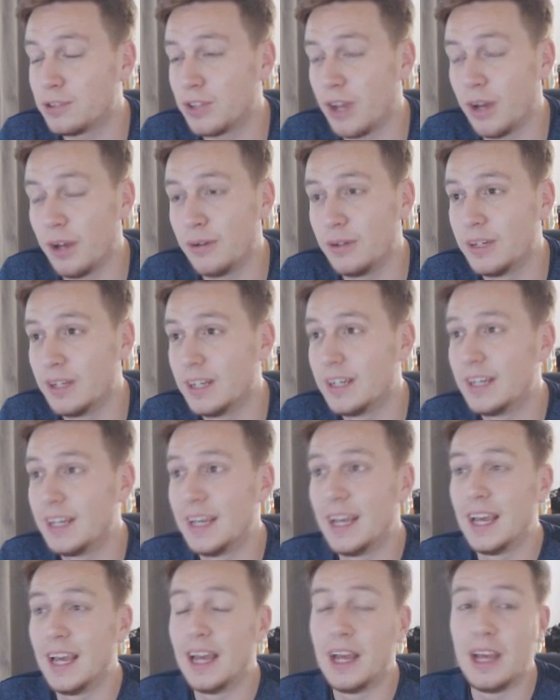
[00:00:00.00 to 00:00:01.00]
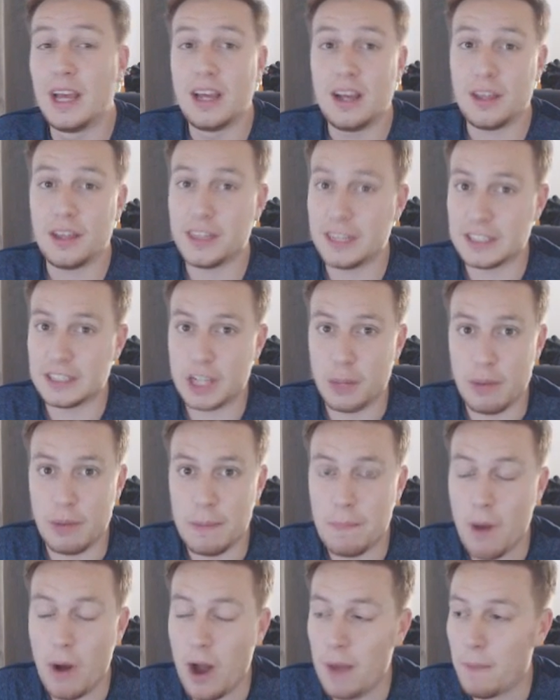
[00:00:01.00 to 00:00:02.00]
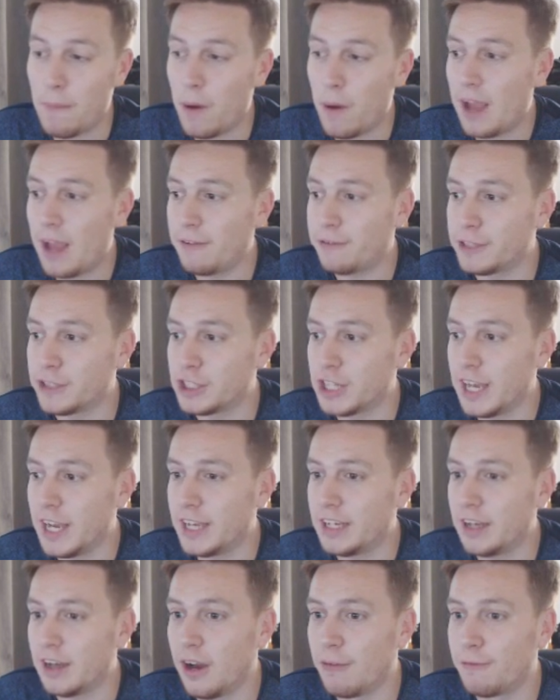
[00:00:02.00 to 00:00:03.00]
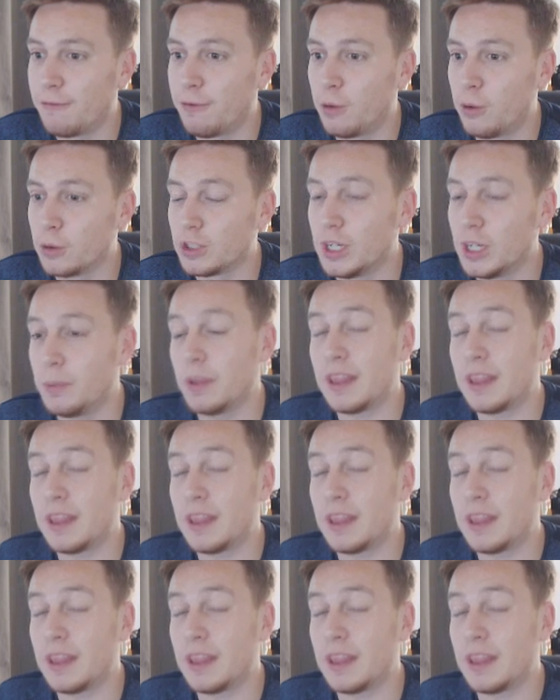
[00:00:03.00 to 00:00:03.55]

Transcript: So I think it's going to be bye-bye for Shane, unfortunately.